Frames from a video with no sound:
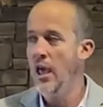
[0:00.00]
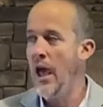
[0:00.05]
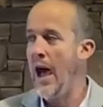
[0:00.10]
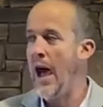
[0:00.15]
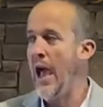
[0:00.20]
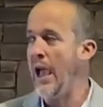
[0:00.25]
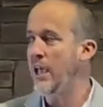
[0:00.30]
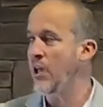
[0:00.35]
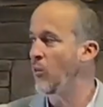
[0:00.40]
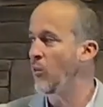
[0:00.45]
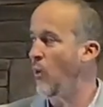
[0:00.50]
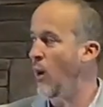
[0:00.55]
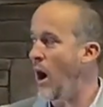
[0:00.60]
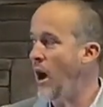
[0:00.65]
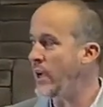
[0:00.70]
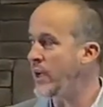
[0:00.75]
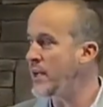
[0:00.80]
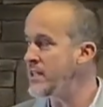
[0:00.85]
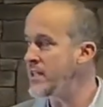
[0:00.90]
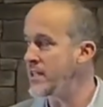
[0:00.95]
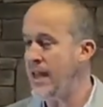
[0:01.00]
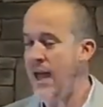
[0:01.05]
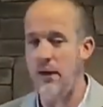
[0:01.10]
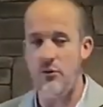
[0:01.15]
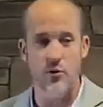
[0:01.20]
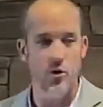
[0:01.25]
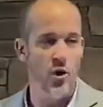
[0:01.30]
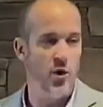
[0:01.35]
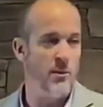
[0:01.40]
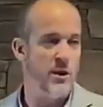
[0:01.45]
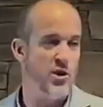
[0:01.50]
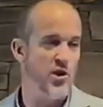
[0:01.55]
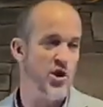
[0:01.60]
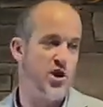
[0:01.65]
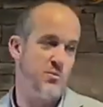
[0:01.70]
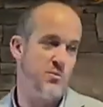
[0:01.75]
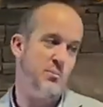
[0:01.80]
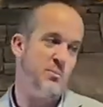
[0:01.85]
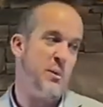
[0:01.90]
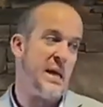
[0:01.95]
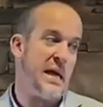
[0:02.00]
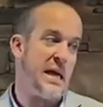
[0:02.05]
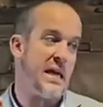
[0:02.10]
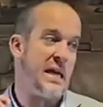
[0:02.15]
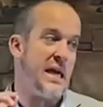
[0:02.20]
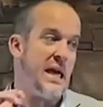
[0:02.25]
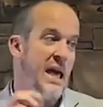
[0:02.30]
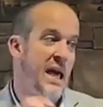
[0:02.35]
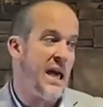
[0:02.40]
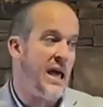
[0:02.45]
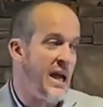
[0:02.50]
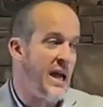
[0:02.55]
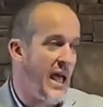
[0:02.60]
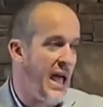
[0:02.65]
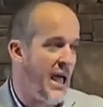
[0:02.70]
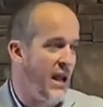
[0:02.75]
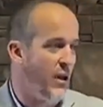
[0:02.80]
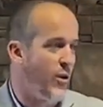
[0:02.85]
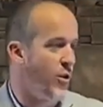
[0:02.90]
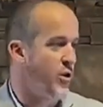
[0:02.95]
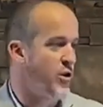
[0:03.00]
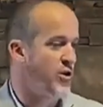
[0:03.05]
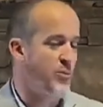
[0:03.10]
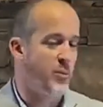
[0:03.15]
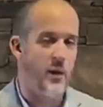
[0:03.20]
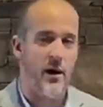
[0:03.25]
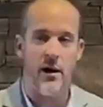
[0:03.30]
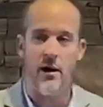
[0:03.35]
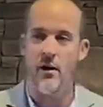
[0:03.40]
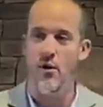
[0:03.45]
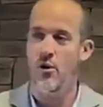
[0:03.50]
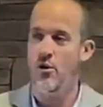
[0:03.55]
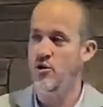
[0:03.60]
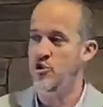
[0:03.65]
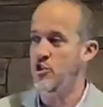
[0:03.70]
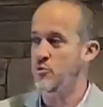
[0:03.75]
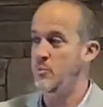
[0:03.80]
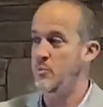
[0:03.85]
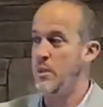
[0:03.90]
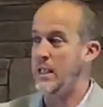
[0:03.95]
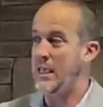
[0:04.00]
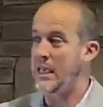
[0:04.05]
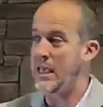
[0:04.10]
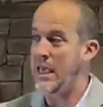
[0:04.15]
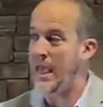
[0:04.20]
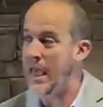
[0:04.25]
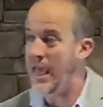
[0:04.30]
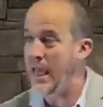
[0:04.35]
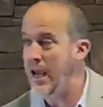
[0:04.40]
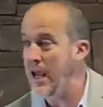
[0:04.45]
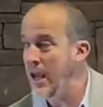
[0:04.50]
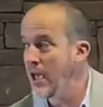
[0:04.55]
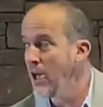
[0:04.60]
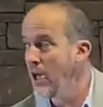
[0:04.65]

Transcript: I can walk into that room and just begin a Lord's Prayer or just begin